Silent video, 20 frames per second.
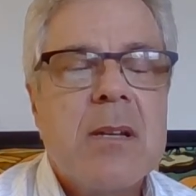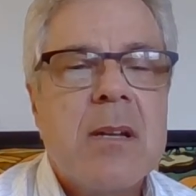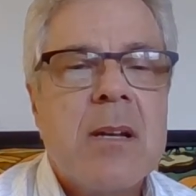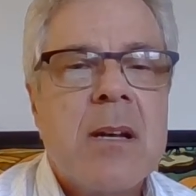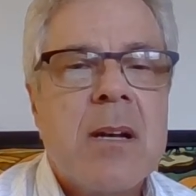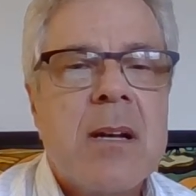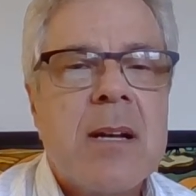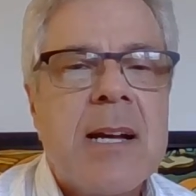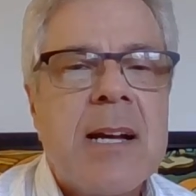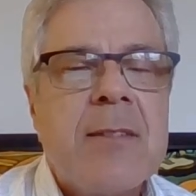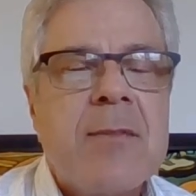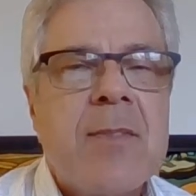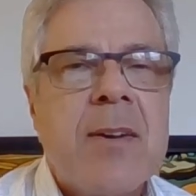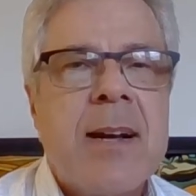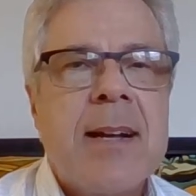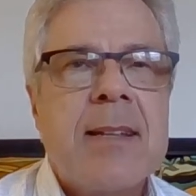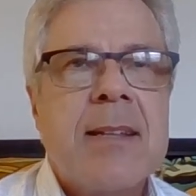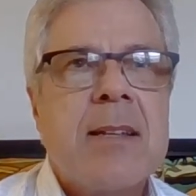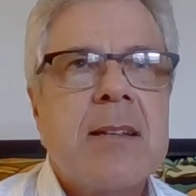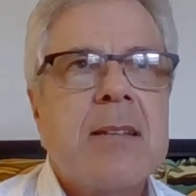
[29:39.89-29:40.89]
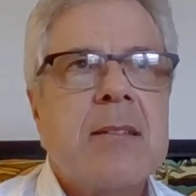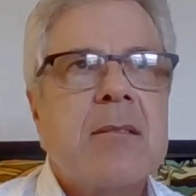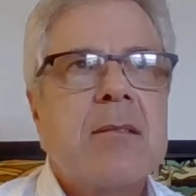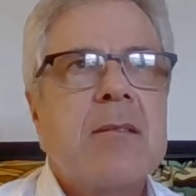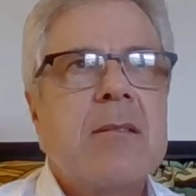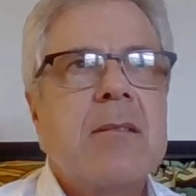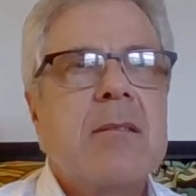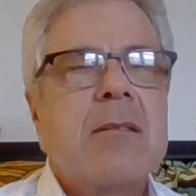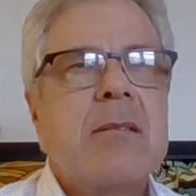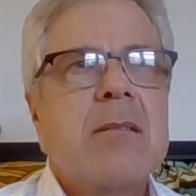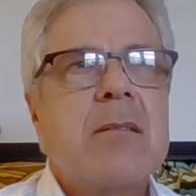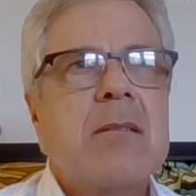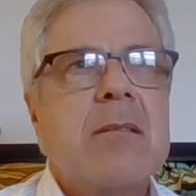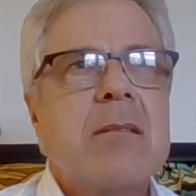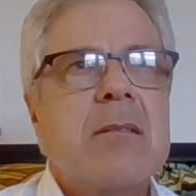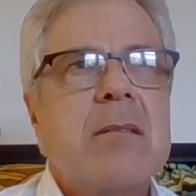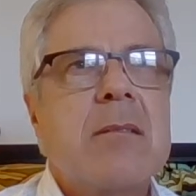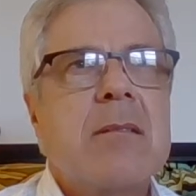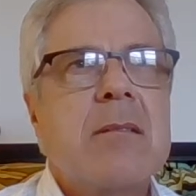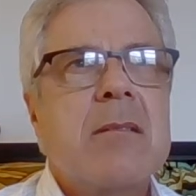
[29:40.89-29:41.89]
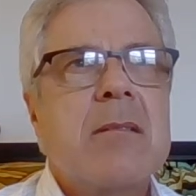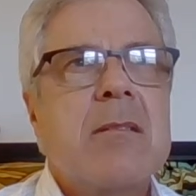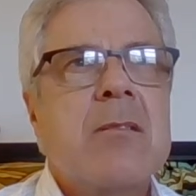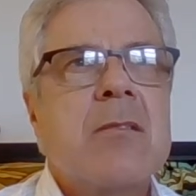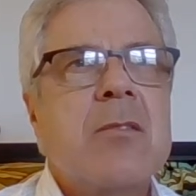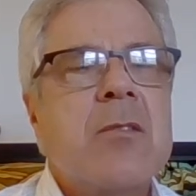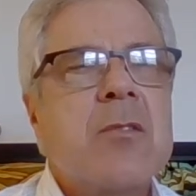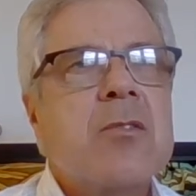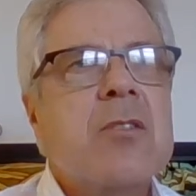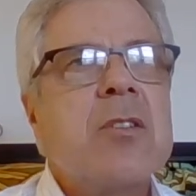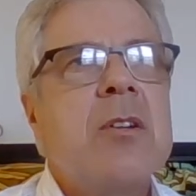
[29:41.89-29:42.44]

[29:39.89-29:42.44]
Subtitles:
I find that there's